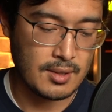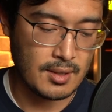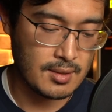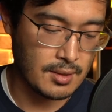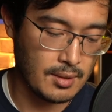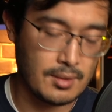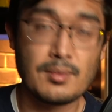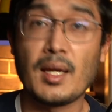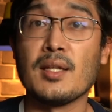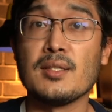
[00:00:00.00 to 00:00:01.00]
Just a little
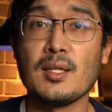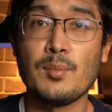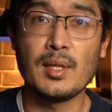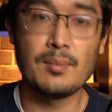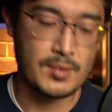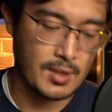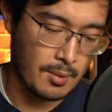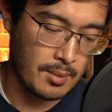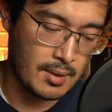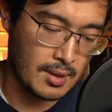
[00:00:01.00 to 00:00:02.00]
kind of tidbit.
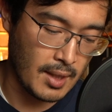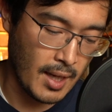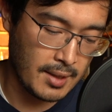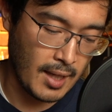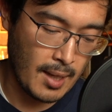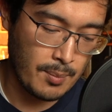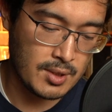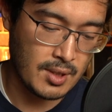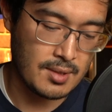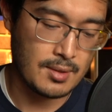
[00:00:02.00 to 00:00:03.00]
So the non-GAAP
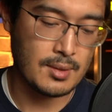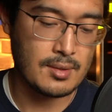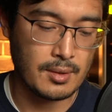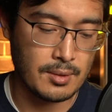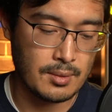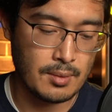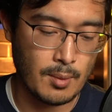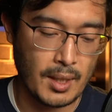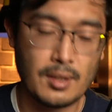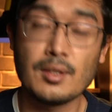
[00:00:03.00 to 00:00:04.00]
adjusts to exclude
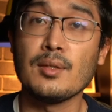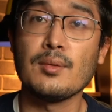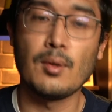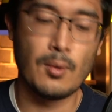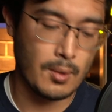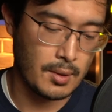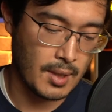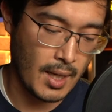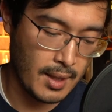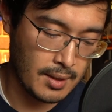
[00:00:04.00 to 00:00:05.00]
irregular or
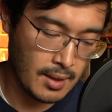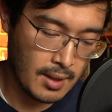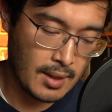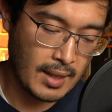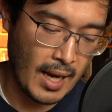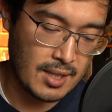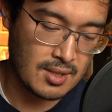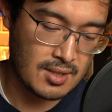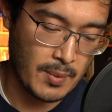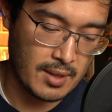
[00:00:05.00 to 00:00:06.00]
non-cash
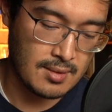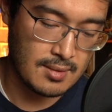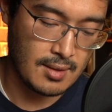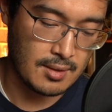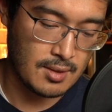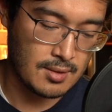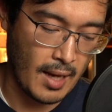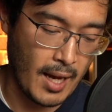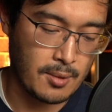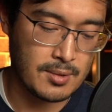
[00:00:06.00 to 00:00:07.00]
expenses such as
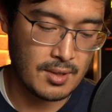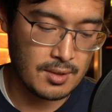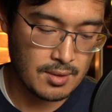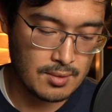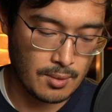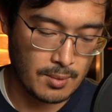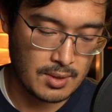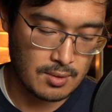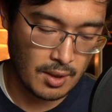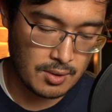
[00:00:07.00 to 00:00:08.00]
acquisitions or
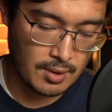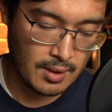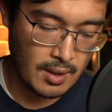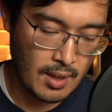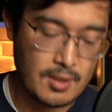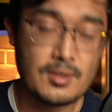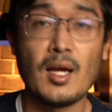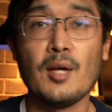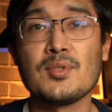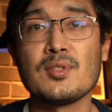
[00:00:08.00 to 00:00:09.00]
restructuring. So it
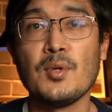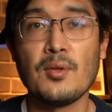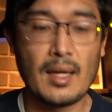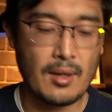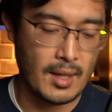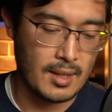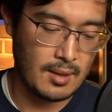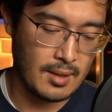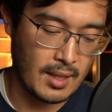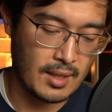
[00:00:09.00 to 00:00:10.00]
helps smooth out
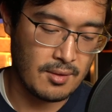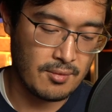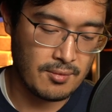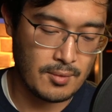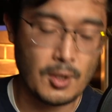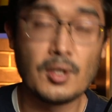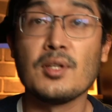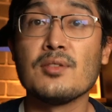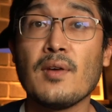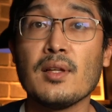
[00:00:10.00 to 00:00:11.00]
any kind of
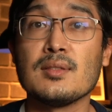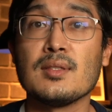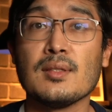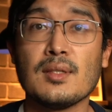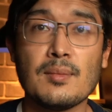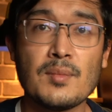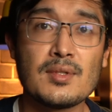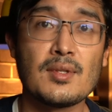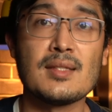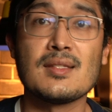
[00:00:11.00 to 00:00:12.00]
earnings volatility.
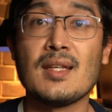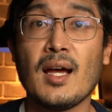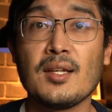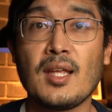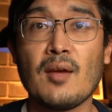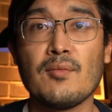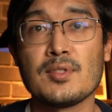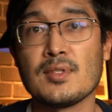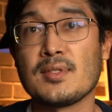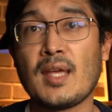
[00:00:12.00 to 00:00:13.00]
So that's the non-GAAP
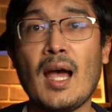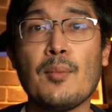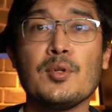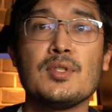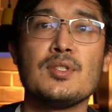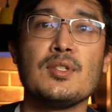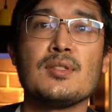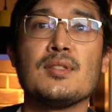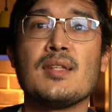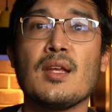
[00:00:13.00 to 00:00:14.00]
versus GAAP, which is just
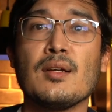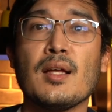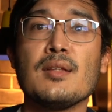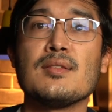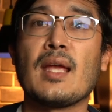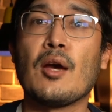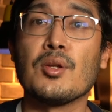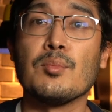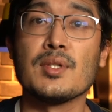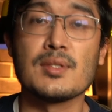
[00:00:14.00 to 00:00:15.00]
the standardized
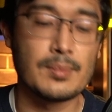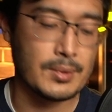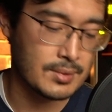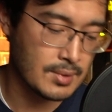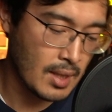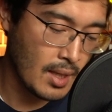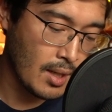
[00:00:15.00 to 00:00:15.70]
accounting principles.